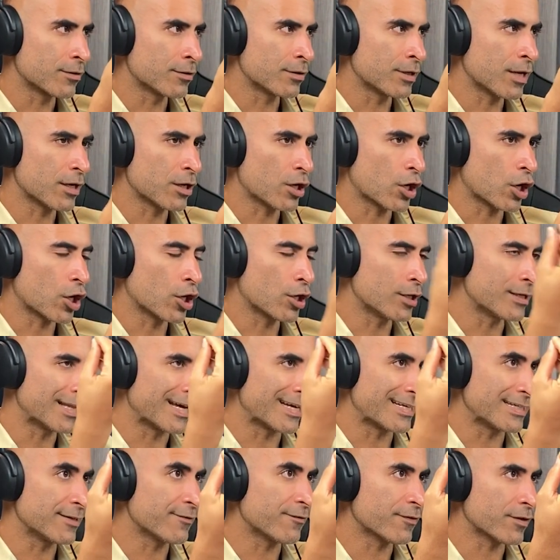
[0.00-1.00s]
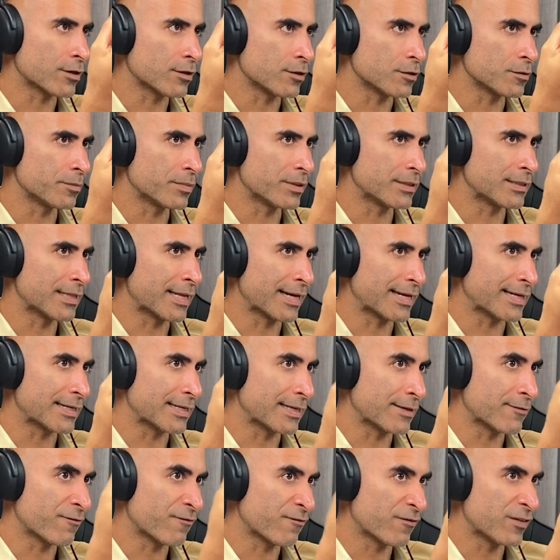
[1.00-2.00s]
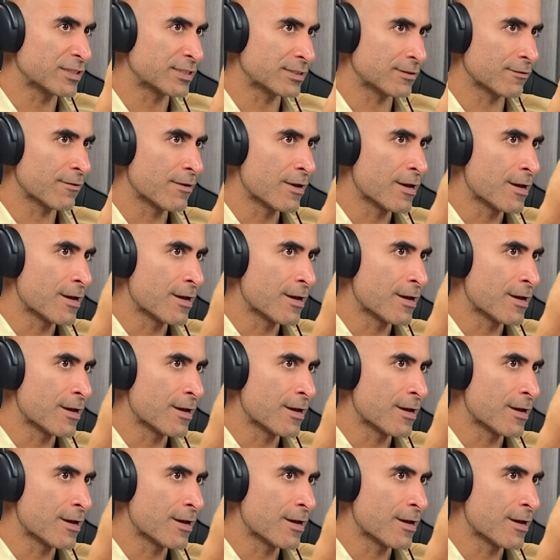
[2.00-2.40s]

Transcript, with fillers: not hard, like difficult, but like phys-